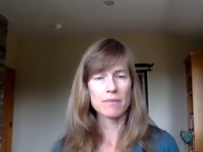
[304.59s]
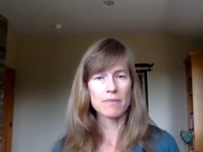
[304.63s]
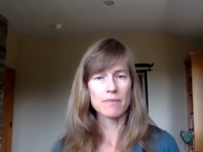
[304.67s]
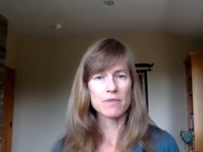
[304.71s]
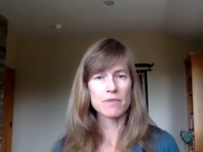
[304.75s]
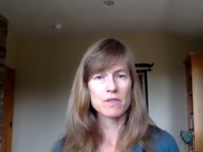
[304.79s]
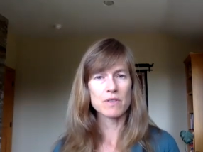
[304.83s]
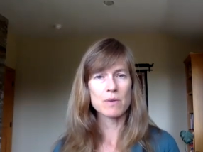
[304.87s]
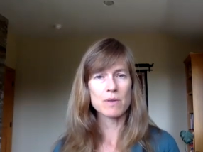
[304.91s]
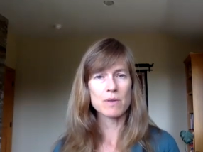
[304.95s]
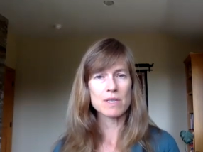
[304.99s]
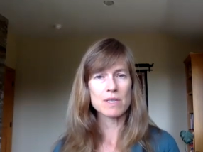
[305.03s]

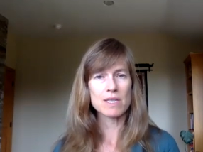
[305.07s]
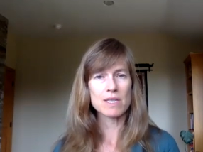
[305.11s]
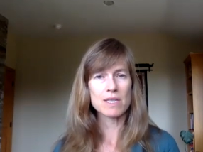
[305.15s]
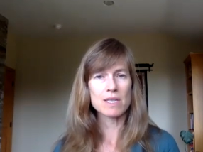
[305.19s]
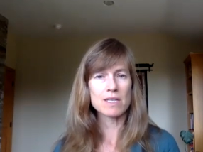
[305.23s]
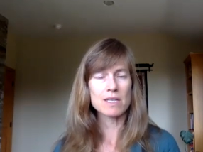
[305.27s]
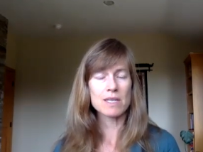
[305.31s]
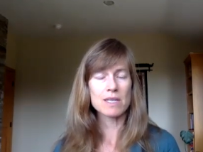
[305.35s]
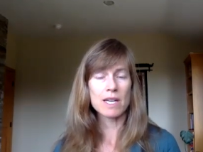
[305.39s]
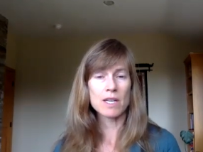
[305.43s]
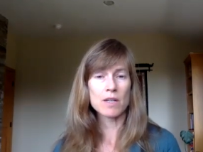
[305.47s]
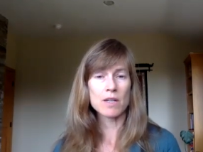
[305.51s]
So it's the
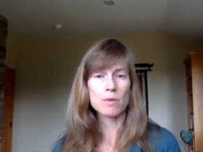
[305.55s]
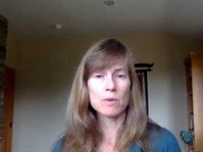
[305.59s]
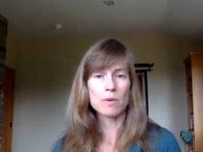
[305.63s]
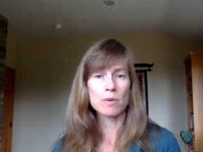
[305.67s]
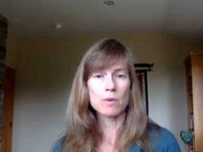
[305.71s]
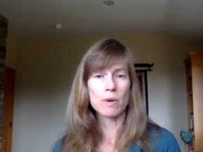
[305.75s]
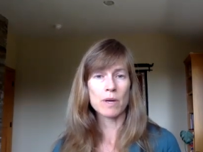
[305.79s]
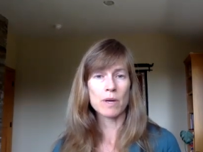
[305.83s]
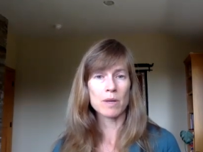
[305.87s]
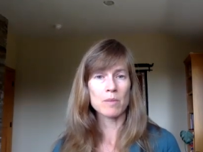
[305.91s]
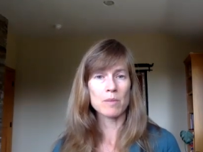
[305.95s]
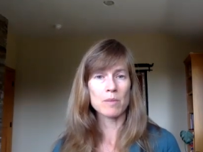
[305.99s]
state you would
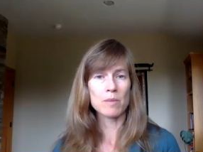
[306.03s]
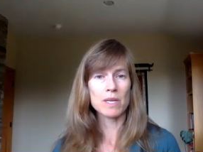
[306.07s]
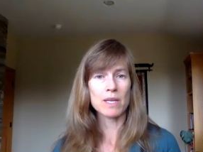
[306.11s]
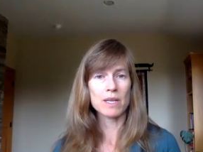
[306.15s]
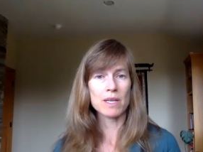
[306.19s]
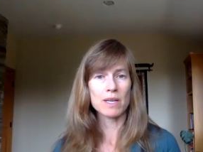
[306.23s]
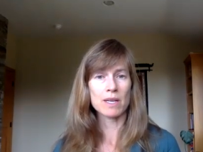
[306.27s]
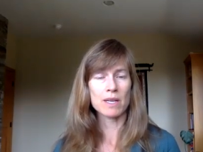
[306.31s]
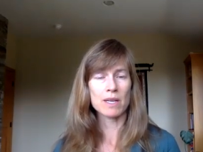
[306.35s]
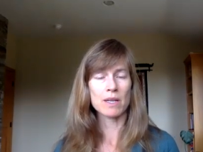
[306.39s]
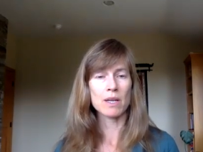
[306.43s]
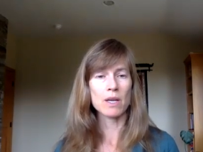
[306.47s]
want to be
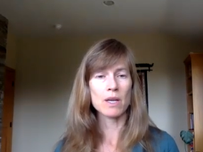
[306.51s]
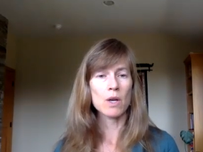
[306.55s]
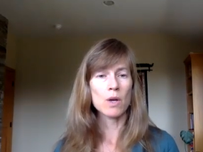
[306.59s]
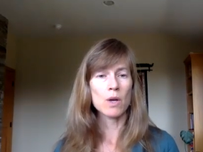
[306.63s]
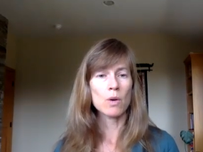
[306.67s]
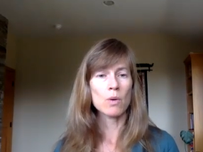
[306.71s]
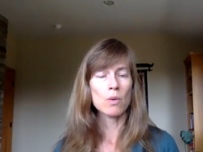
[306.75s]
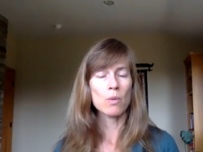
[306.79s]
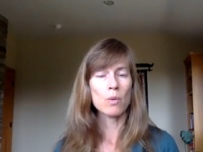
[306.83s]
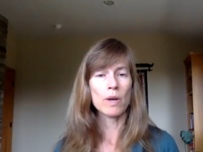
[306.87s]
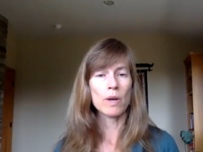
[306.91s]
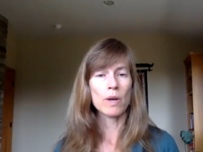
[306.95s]
in
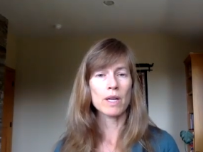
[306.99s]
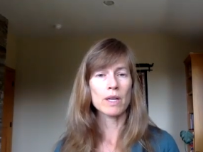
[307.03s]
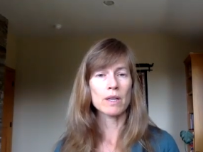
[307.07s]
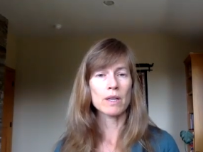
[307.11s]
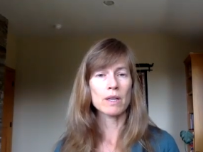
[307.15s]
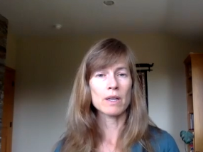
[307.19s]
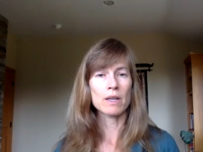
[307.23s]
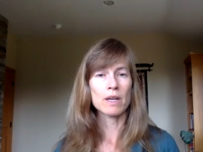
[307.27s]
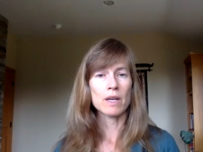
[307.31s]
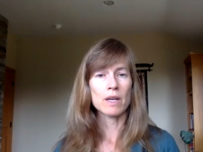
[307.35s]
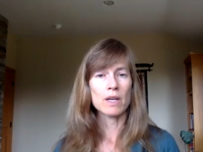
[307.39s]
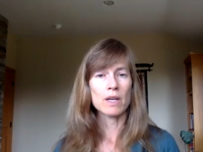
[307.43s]

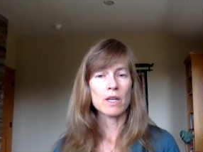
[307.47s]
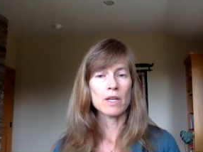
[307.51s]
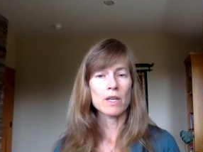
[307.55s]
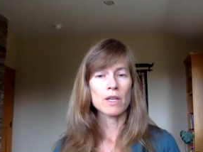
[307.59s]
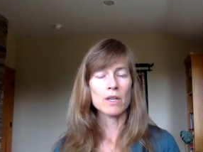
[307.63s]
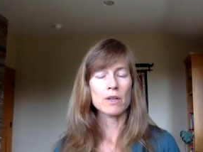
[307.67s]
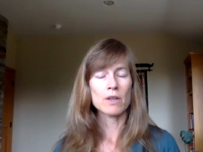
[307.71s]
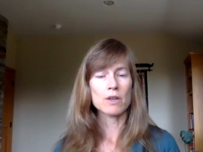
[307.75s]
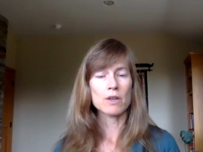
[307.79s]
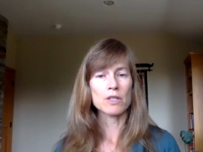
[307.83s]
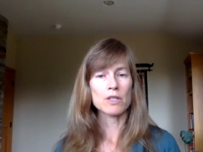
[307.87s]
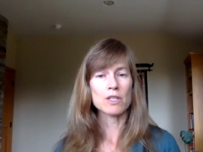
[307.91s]
when
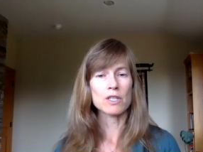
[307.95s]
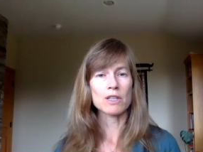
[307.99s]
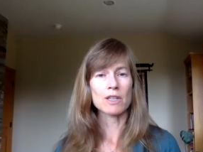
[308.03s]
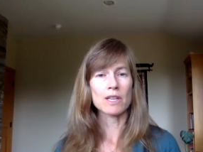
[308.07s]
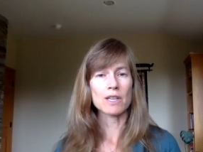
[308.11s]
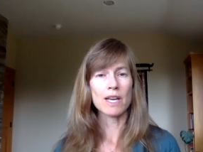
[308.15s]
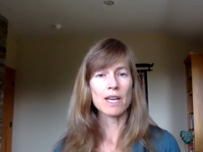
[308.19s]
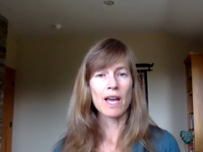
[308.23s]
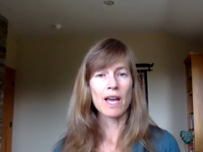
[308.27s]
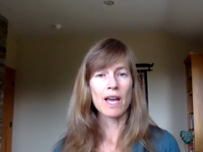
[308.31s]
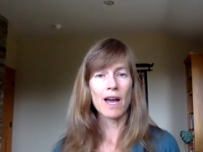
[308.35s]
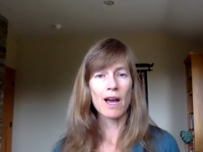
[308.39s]
you're
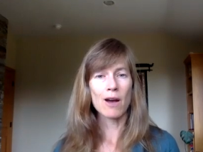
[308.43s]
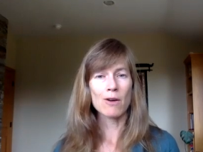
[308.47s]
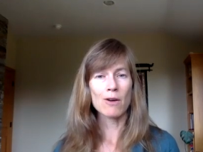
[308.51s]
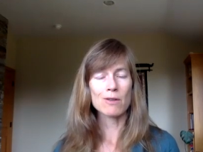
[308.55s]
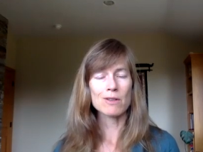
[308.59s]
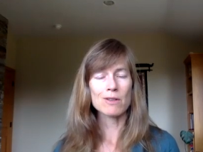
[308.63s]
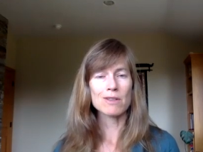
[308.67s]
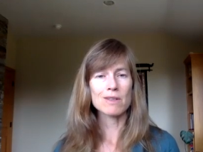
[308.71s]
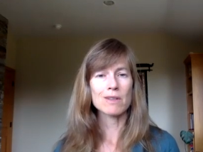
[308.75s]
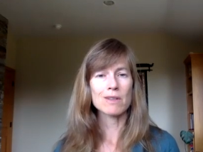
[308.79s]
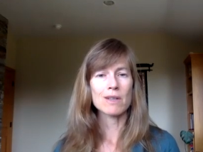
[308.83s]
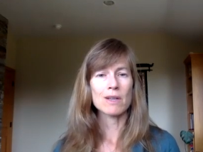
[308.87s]
chilling
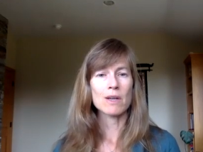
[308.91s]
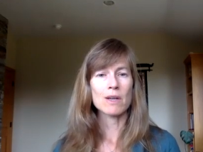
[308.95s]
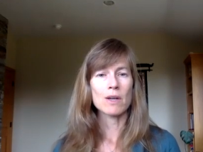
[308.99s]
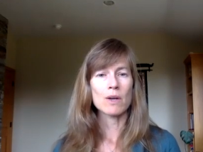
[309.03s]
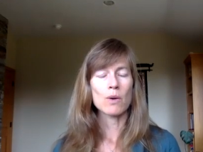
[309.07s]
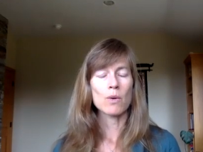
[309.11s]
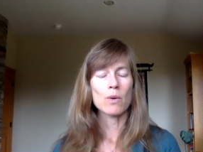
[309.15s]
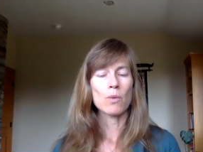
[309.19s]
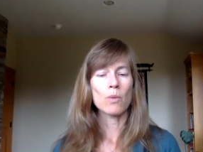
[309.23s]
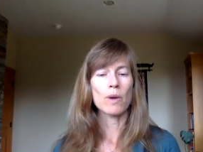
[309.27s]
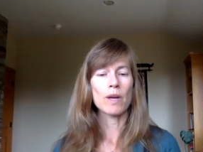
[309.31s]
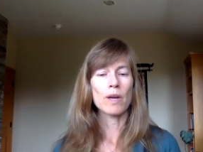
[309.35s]
out,
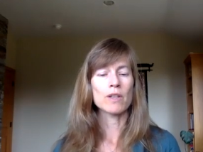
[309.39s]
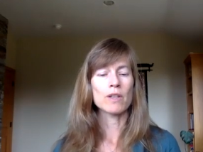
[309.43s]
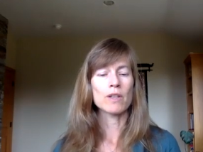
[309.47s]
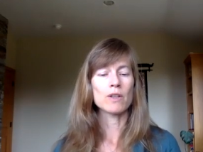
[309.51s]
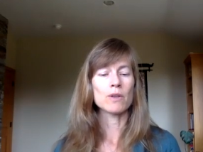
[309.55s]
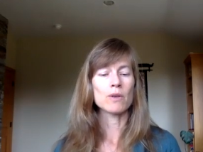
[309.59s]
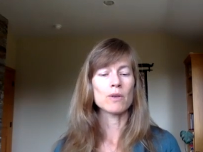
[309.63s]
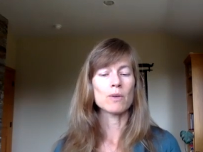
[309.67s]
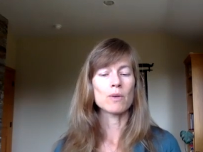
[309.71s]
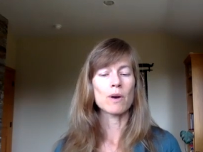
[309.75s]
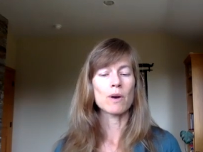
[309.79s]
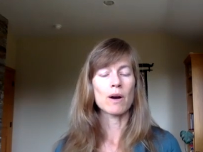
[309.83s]
when
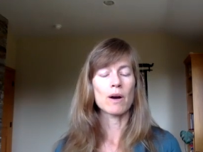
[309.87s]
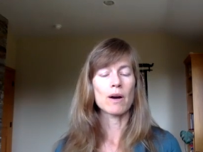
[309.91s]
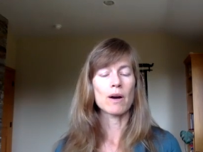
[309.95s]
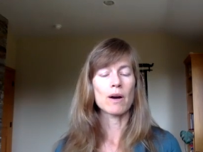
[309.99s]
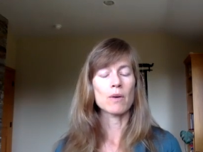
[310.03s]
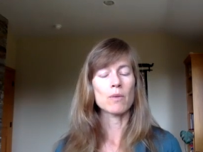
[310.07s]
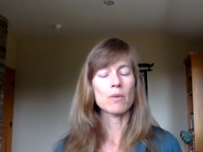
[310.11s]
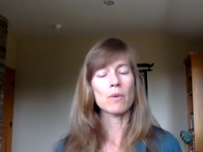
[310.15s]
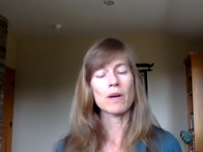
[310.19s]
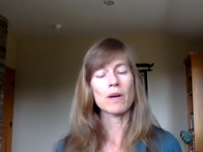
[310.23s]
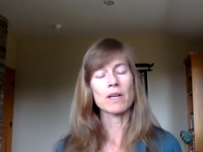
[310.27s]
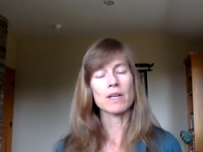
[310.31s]
you
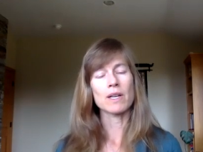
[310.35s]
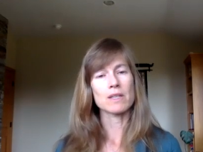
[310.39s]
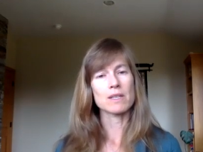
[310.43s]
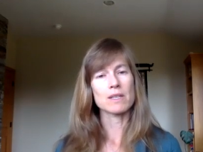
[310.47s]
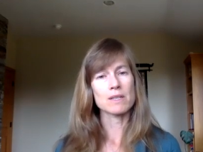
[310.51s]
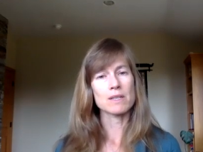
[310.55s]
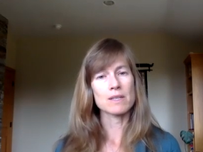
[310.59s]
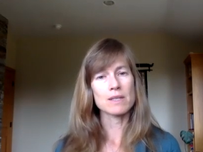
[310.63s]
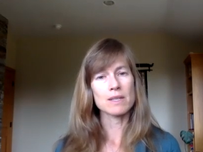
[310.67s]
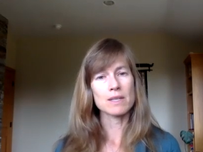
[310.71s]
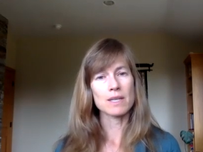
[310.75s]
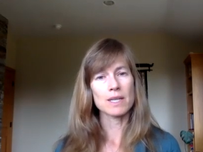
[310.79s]
are wanting to
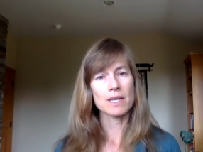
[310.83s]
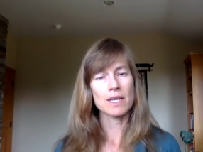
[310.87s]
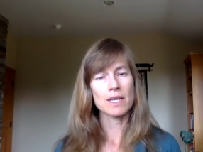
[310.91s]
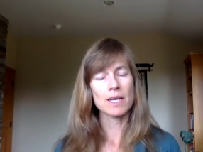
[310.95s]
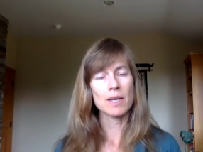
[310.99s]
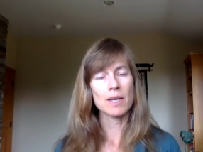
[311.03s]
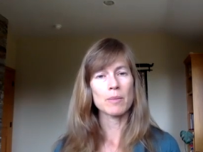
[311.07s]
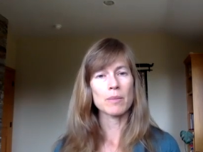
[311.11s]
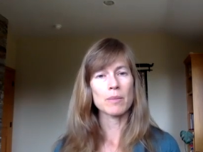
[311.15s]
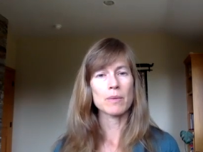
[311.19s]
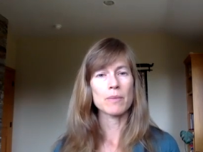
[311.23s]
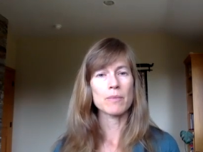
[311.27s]

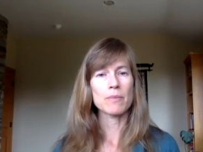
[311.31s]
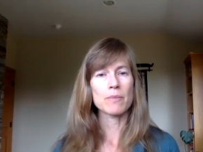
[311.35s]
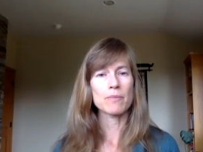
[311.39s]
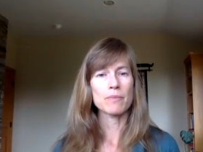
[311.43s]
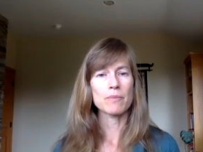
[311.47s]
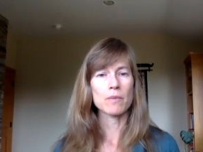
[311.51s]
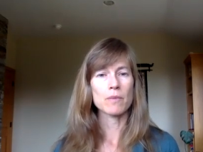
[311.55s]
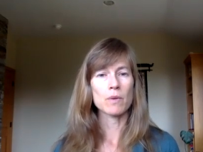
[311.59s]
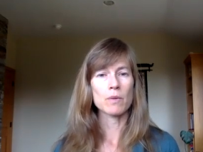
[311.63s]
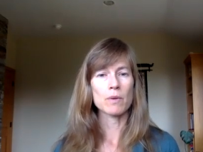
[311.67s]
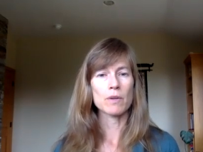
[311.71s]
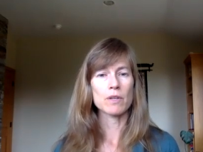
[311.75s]
sleep,
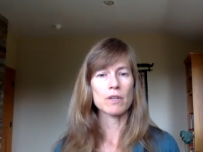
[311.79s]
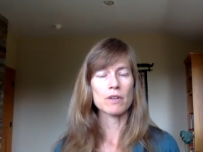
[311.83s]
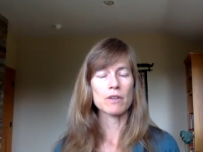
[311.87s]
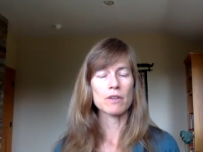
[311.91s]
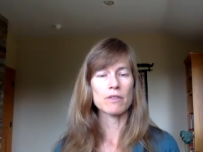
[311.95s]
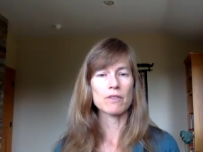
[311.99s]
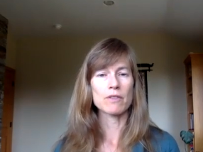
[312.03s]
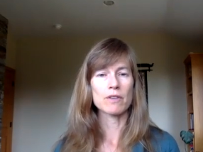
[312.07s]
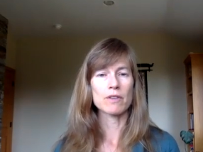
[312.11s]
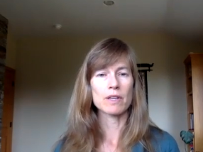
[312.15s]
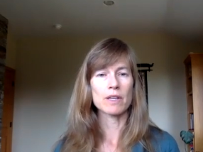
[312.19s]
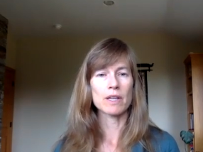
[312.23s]
when you're
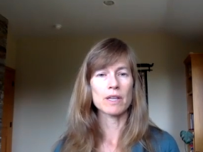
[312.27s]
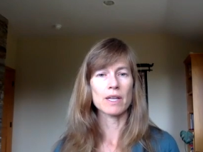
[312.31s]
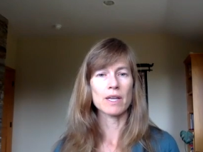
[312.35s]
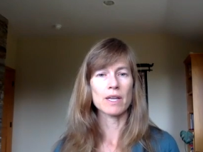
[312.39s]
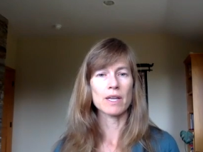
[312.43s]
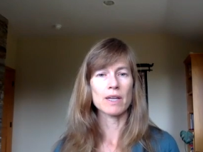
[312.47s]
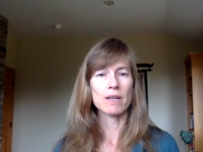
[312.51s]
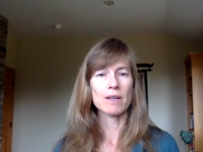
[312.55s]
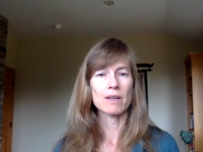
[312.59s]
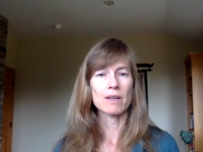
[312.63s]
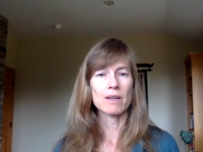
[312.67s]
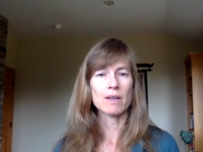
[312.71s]

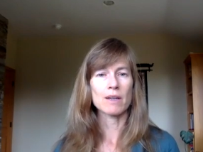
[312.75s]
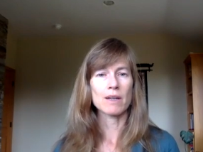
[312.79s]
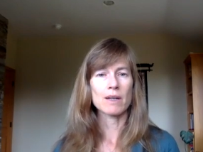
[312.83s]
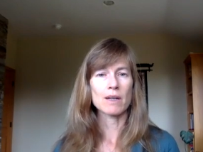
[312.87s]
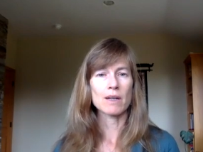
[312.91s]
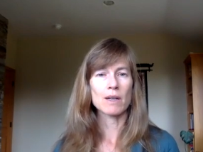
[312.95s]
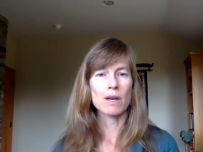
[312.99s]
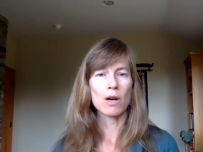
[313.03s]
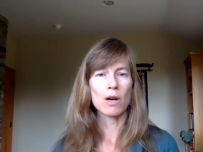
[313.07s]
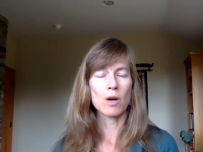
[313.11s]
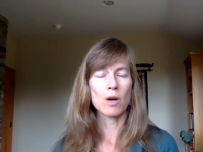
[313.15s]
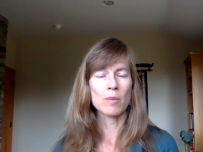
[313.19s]
feeling
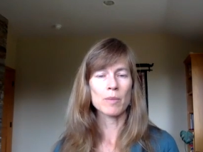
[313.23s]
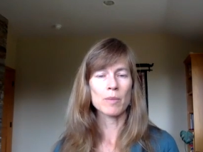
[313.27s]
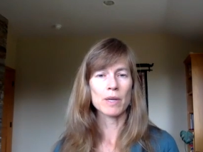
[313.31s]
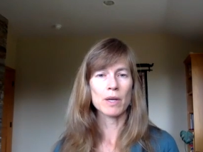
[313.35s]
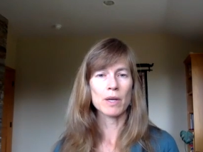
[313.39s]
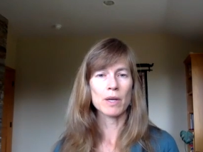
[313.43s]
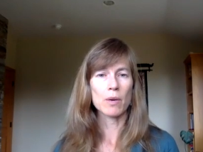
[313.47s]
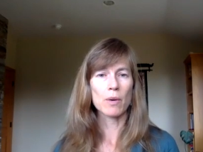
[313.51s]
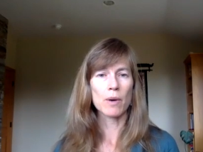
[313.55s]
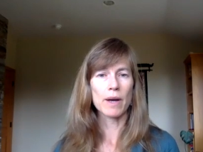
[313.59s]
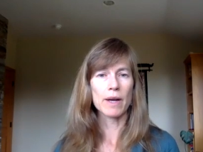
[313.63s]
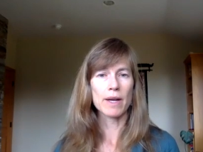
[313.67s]
calm
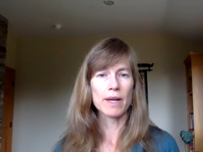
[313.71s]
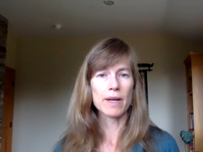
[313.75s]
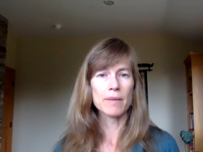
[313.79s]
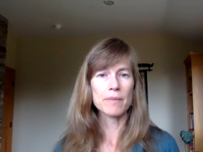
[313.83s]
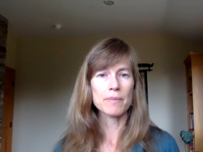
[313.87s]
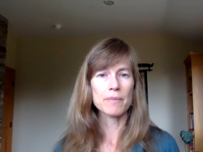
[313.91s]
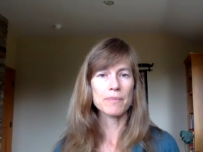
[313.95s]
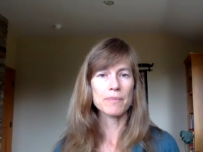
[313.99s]
and quiet.